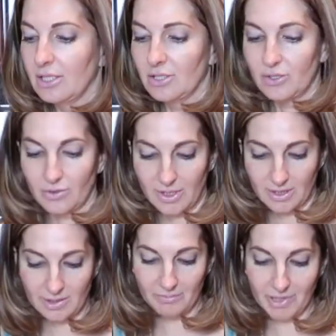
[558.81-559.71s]
So
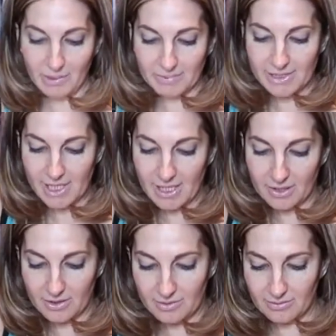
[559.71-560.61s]
then the big
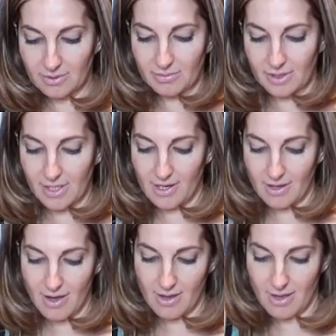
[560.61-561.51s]
potato, I'm gonna
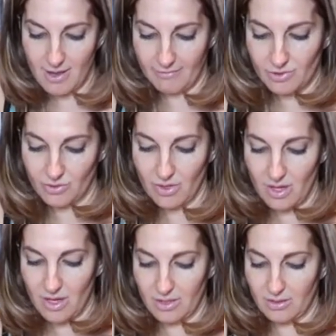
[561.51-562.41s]
have to
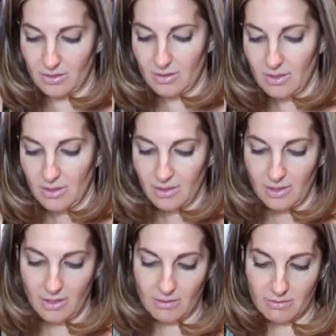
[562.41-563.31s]
cut
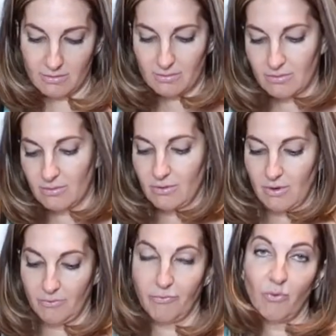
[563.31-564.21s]
like
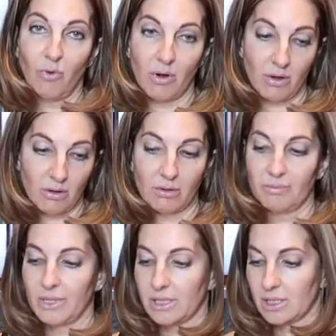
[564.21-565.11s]
4
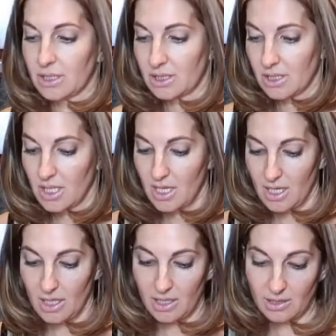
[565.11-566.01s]
pieces.
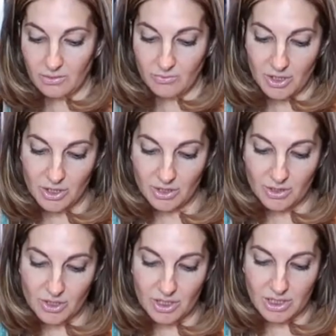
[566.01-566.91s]
And we
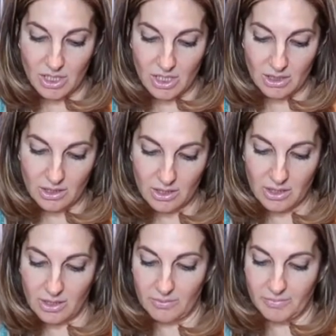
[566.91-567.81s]
just cut
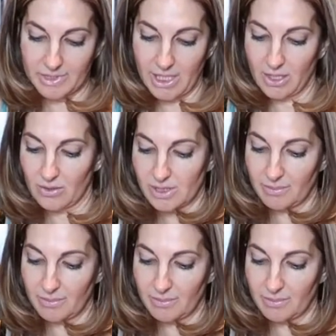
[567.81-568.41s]
our potatoes.